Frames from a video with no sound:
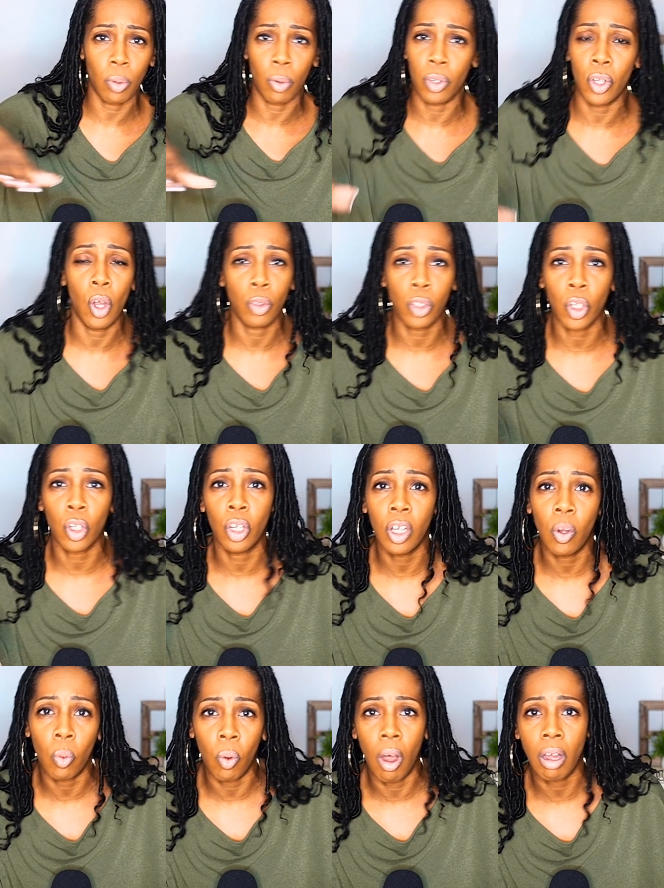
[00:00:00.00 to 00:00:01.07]
No, you're going to
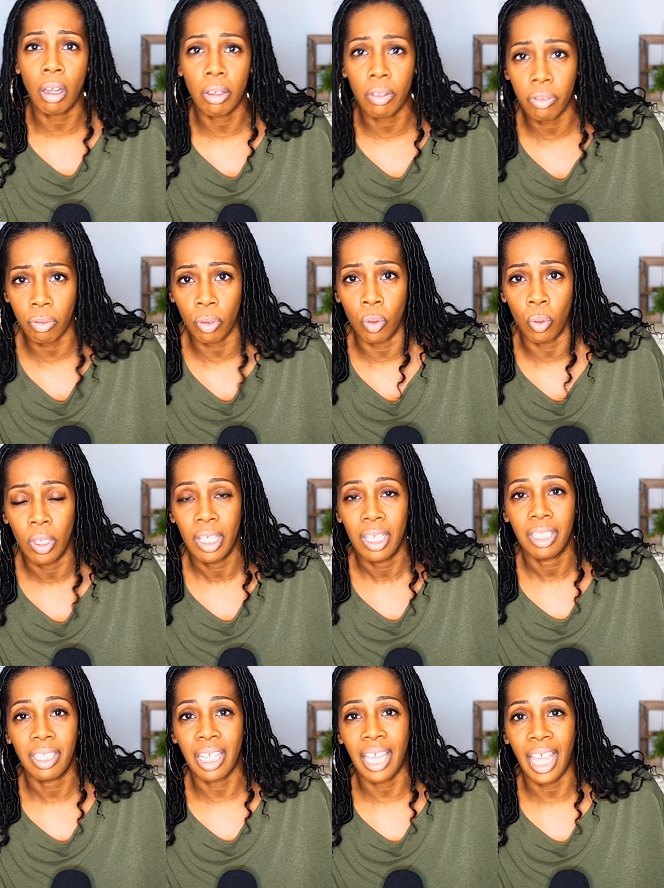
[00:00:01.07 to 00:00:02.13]
walk through
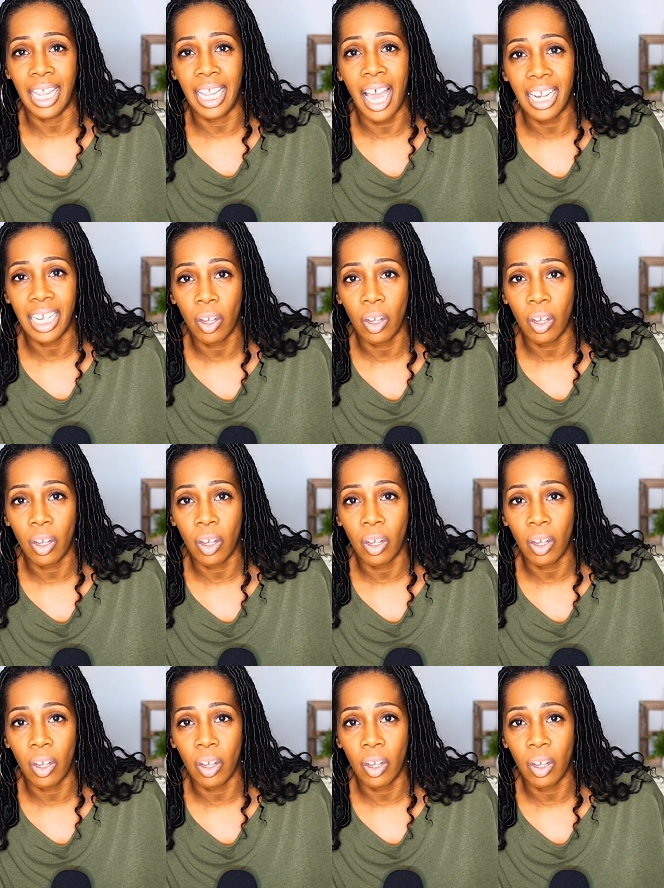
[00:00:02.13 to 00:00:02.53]
the chaotic